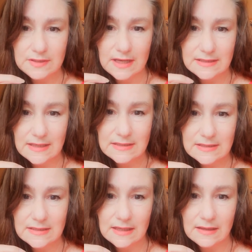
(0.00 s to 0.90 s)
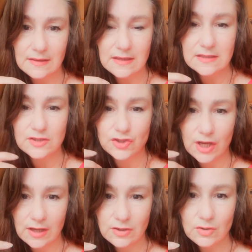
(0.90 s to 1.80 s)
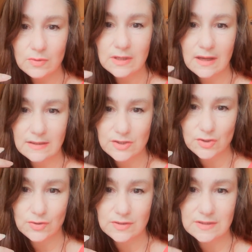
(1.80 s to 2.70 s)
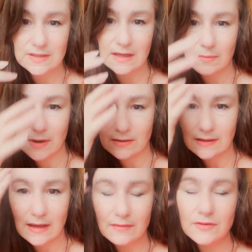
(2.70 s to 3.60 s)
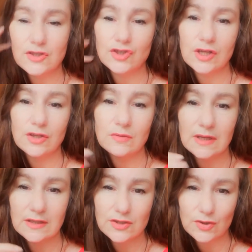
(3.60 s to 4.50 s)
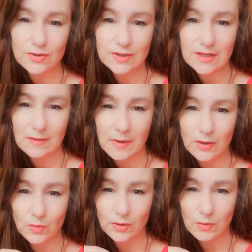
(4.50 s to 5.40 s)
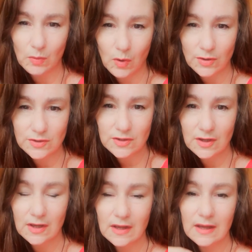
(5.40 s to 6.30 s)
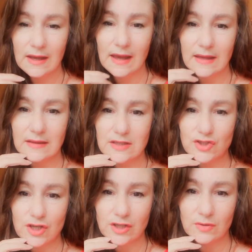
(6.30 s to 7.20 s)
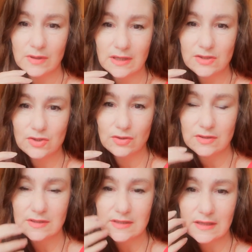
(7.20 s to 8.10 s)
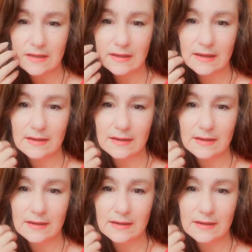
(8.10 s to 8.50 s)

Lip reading: identity, there's genuine uncertainty about life. There's genuine uncertainty about what we want, and there's genuine uncertainty